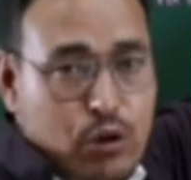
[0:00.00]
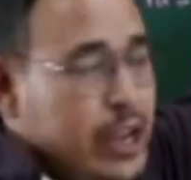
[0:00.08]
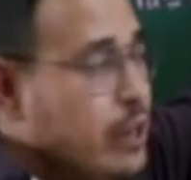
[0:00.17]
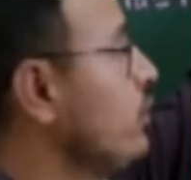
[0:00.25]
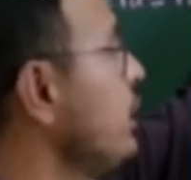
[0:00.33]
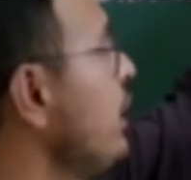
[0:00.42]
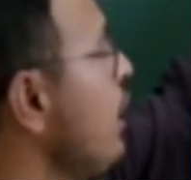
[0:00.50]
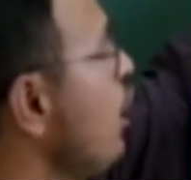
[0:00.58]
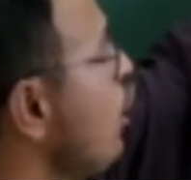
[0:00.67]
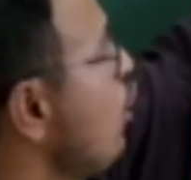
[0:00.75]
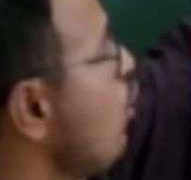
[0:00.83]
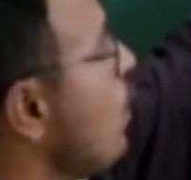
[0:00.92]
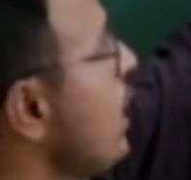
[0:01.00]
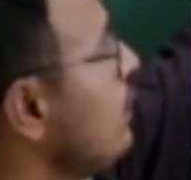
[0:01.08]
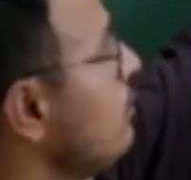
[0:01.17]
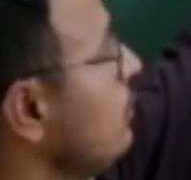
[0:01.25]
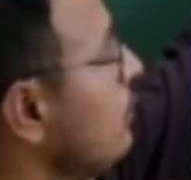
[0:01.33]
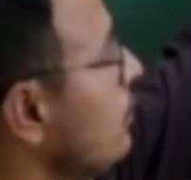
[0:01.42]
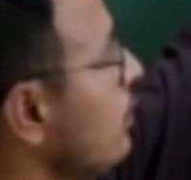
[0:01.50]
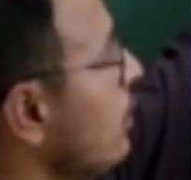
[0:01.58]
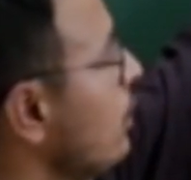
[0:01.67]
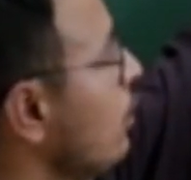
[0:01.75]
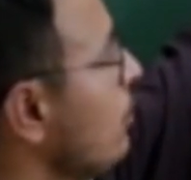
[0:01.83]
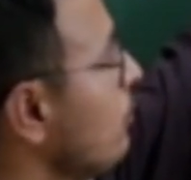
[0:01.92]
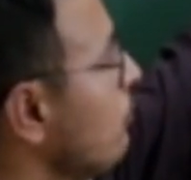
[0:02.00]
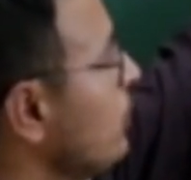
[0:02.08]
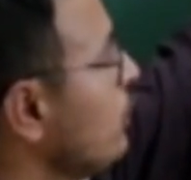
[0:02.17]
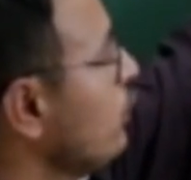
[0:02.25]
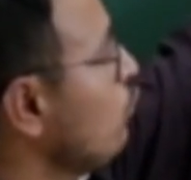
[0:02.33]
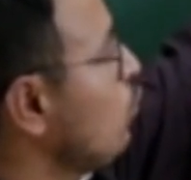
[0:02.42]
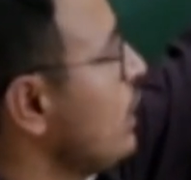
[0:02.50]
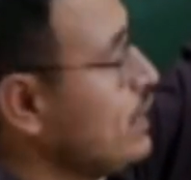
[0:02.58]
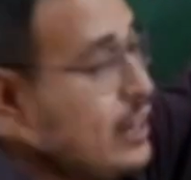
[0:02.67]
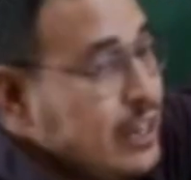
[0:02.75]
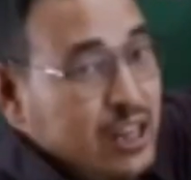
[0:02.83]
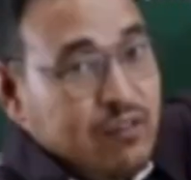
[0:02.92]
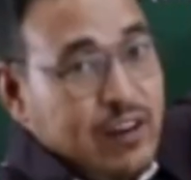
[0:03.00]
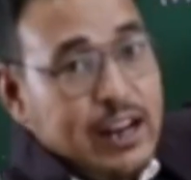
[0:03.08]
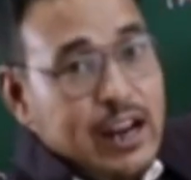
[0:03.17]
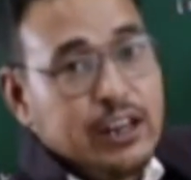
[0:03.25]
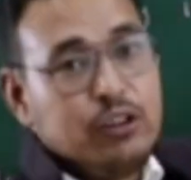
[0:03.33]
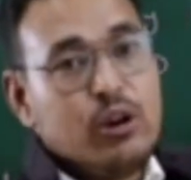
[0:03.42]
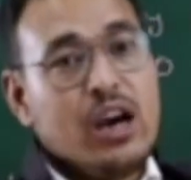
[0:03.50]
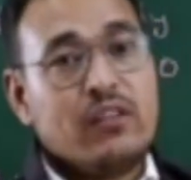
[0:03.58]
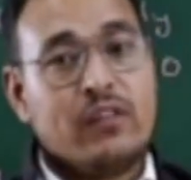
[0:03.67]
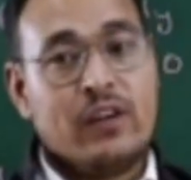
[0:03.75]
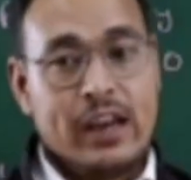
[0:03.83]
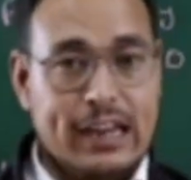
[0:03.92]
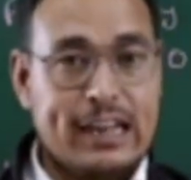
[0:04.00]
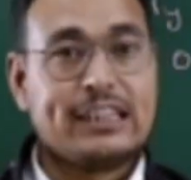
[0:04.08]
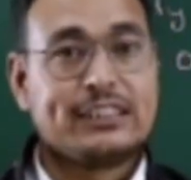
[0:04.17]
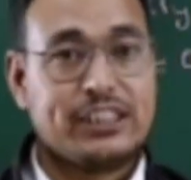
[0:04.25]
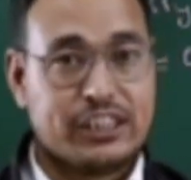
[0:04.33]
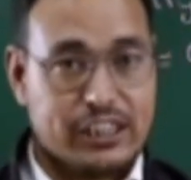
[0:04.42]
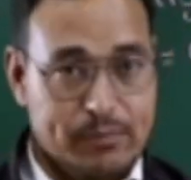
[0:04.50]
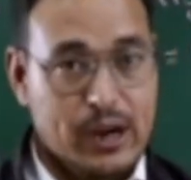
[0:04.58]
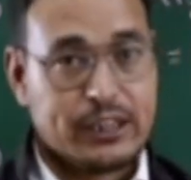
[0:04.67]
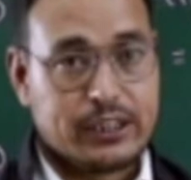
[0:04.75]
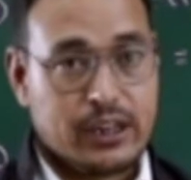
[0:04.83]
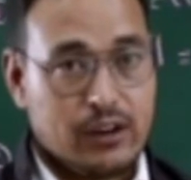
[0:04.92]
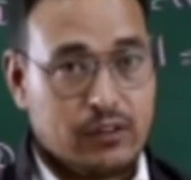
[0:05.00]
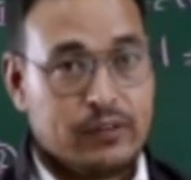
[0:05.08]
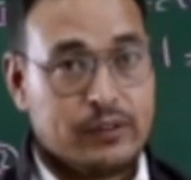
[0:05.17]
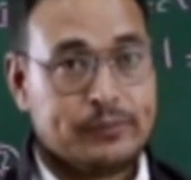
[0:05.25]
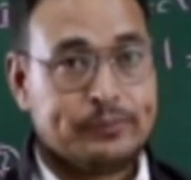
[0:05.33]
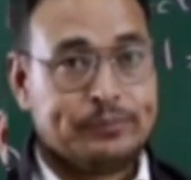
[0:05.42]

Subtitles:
0 and 1, while between 1 and infinite, you have elastic demand curve.